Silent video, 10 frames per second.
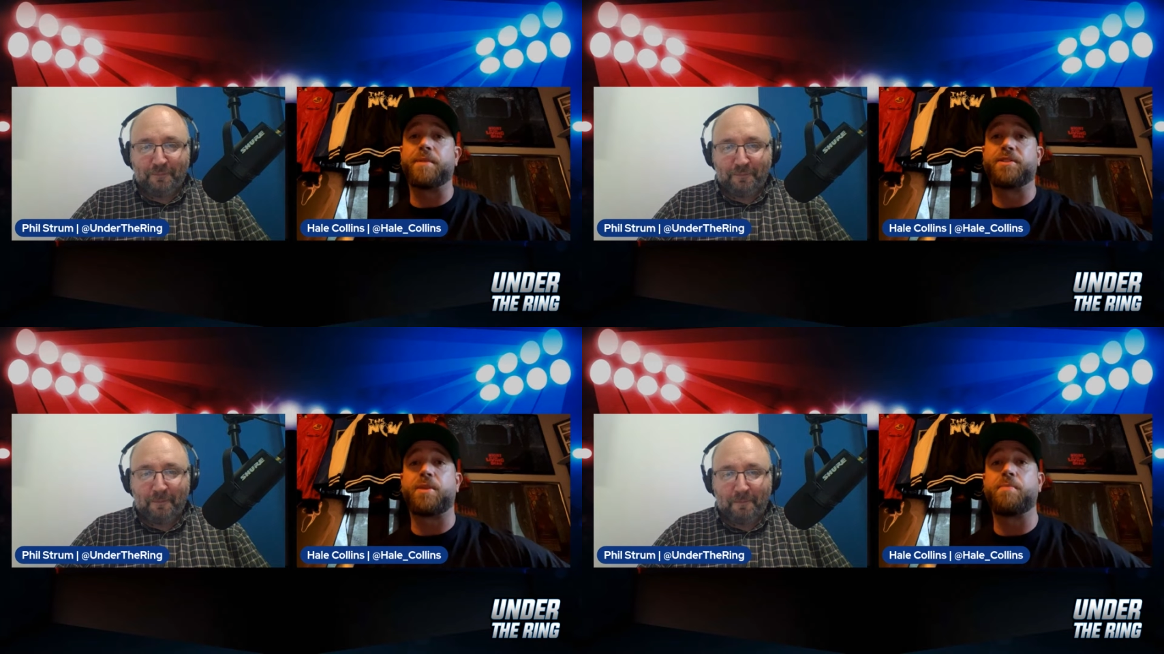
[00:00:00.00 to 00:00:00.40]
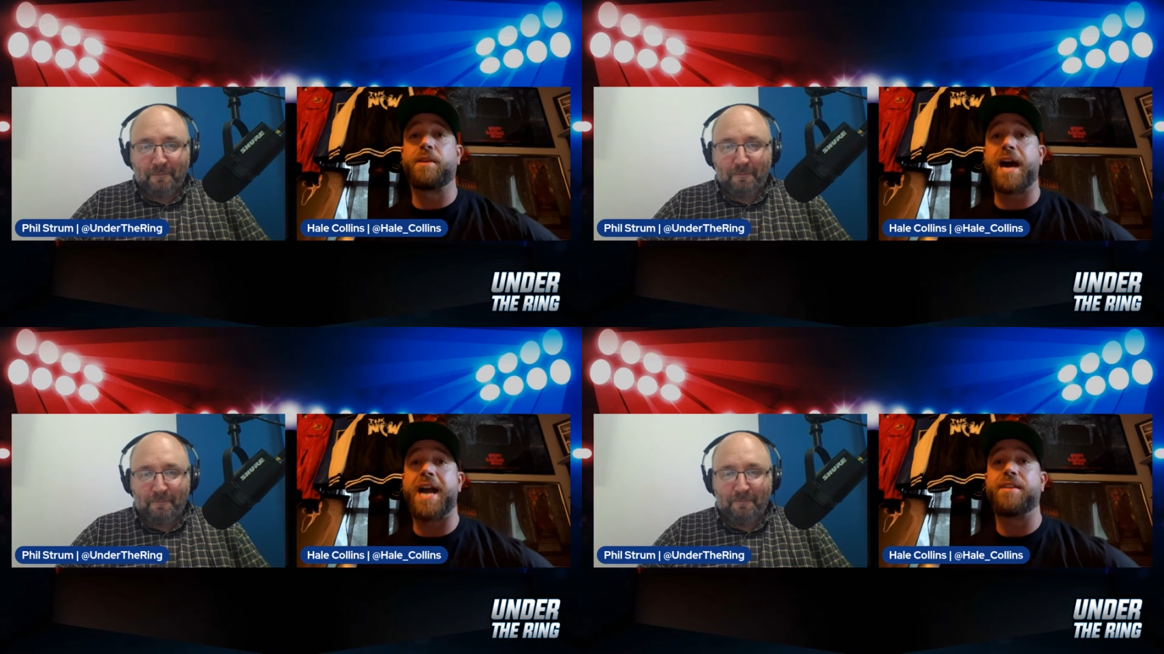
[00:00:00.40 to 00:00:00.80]
Speaker 1: but some
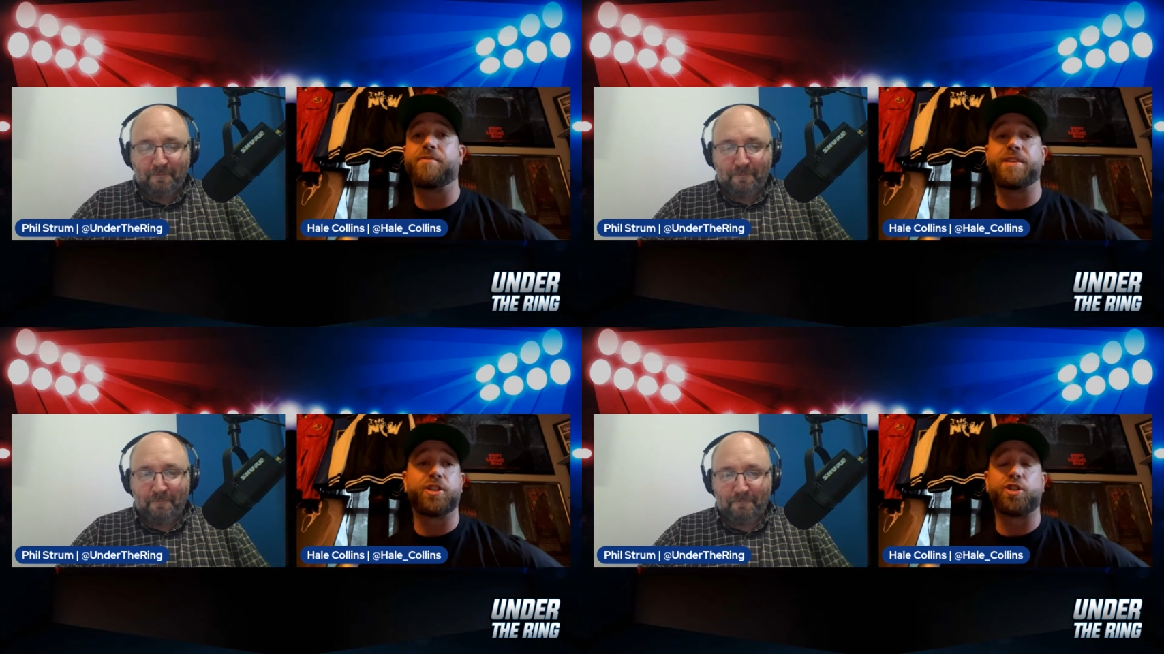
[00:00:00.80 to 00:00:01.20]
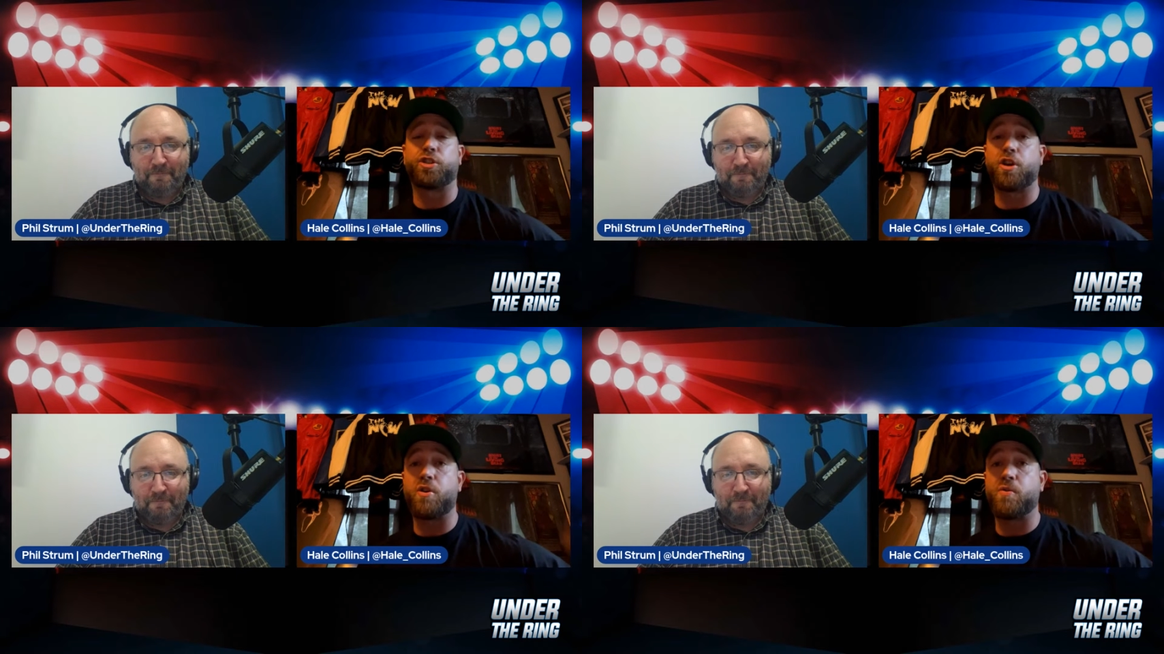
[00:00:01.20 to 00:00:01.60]
guy in the ring is
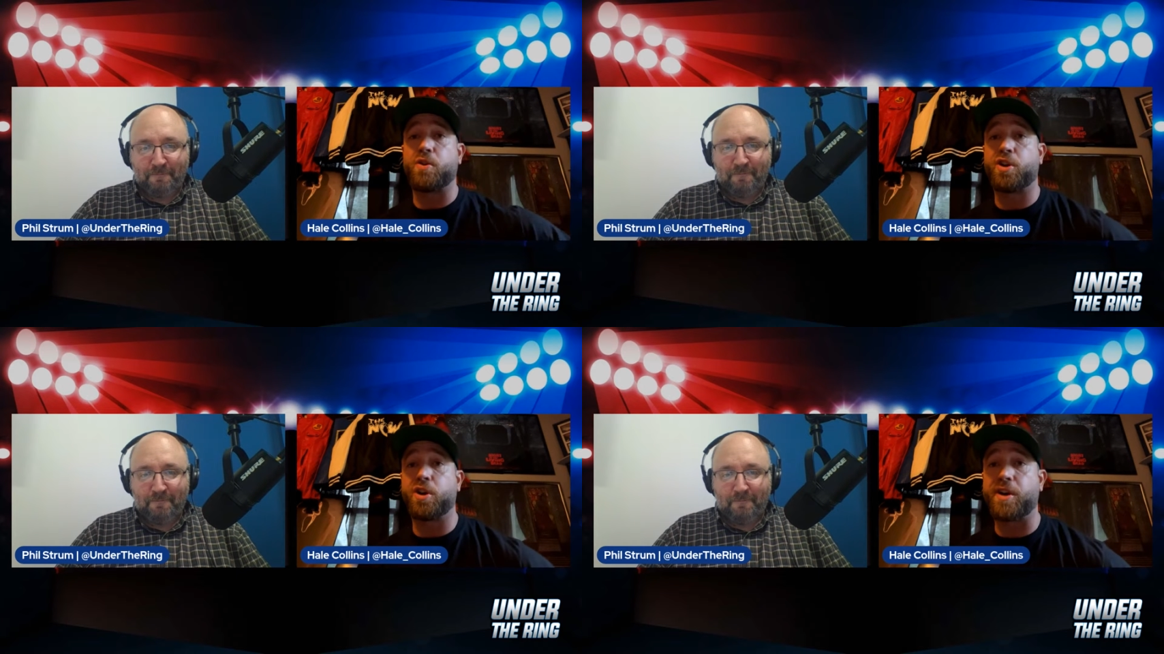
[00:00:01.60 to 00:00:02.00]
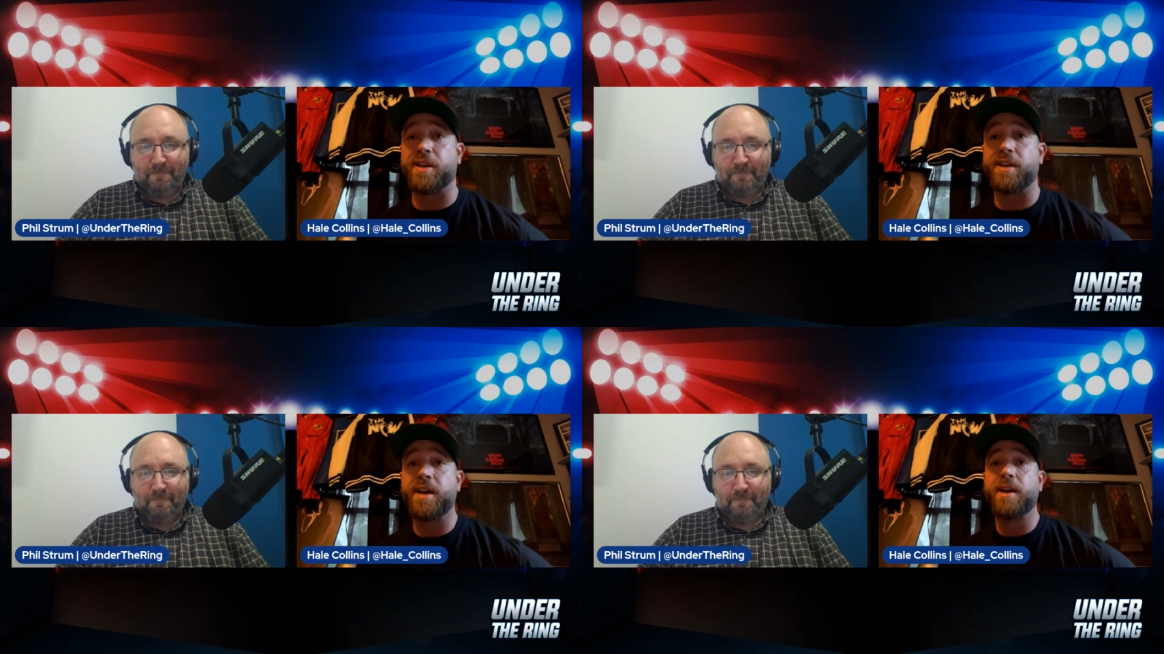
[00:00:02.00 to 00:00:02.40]
so
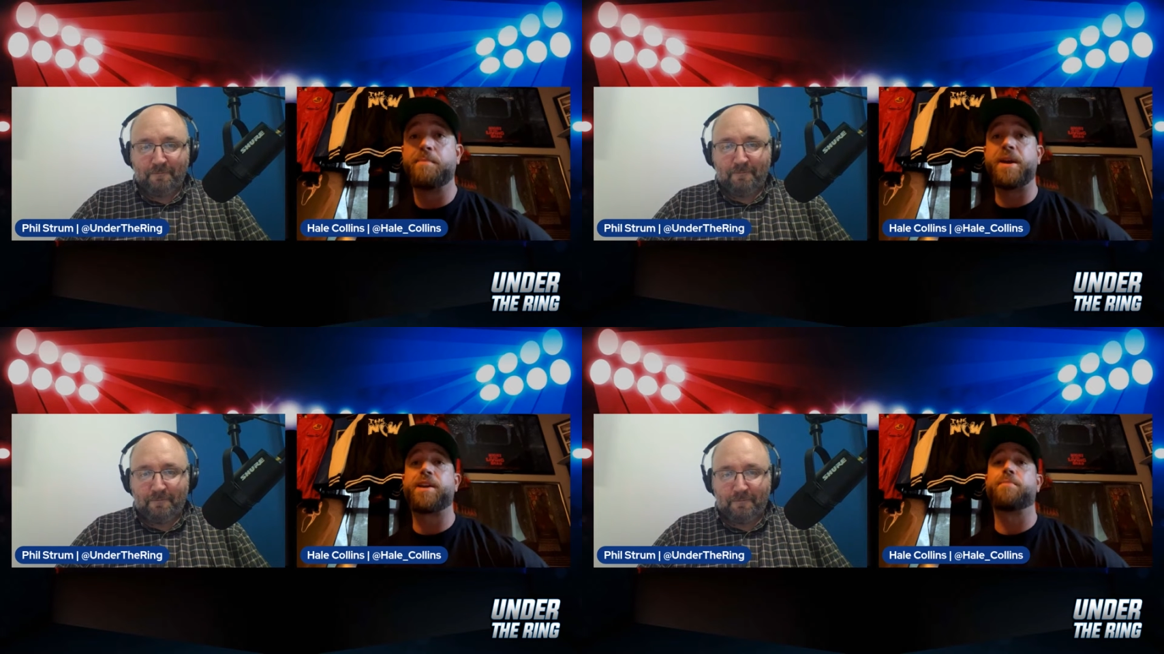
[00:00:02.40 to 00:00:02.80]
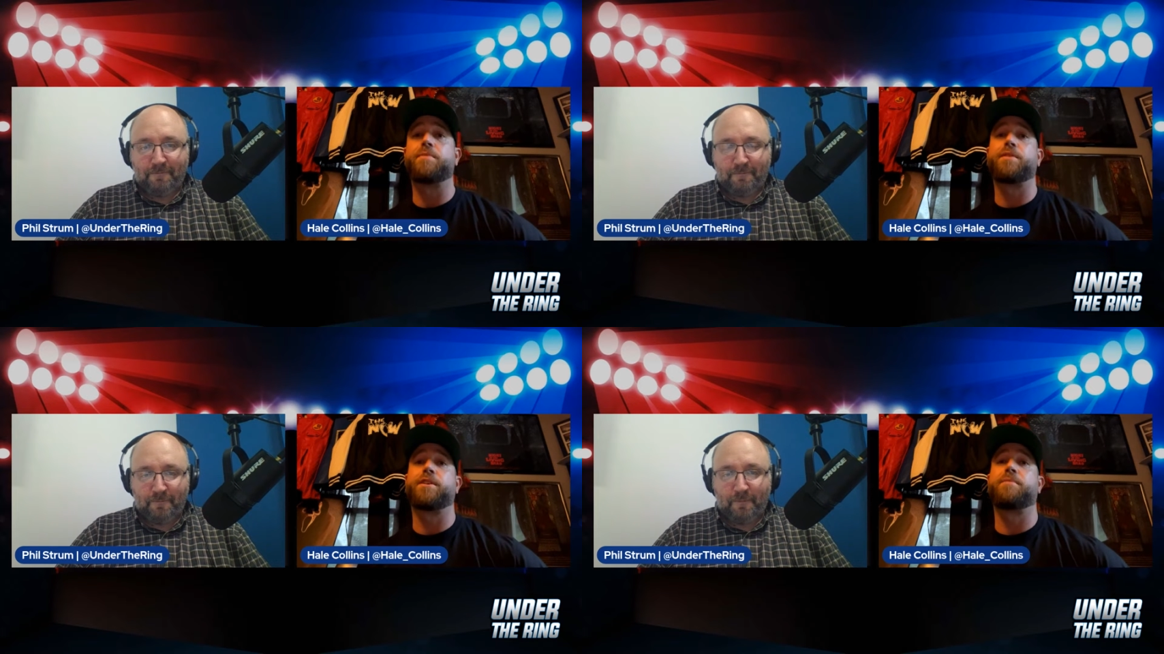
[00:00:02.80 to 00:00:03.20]
good, making him
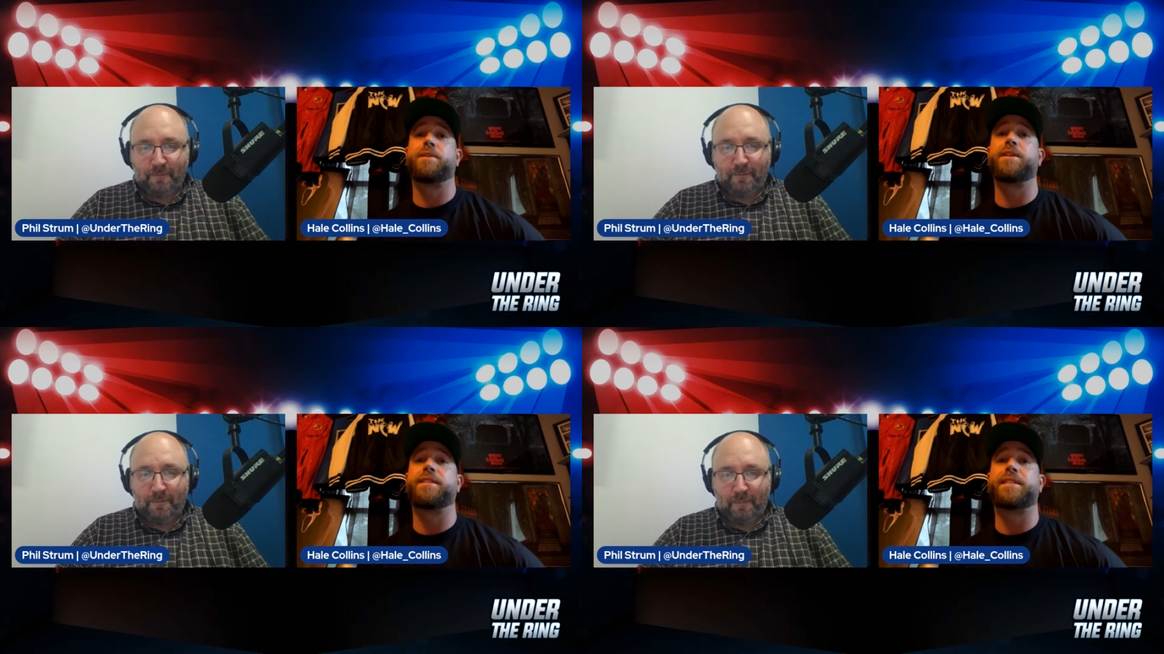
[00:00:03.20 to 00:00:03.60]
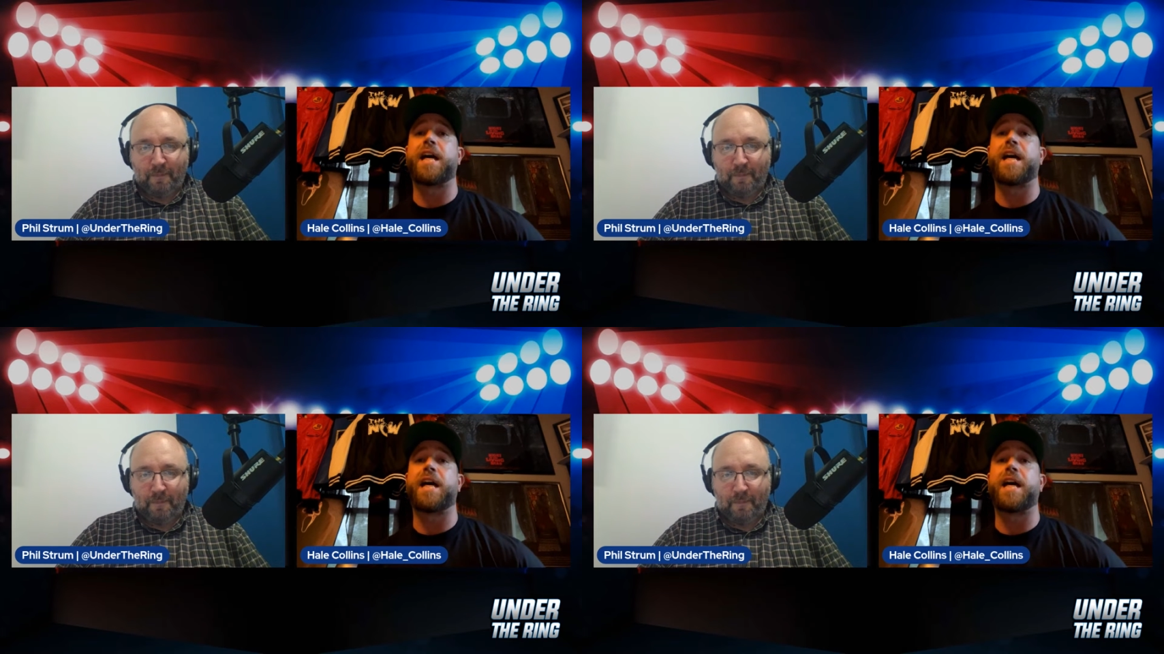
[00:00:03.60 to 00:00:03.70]
look like $1 million.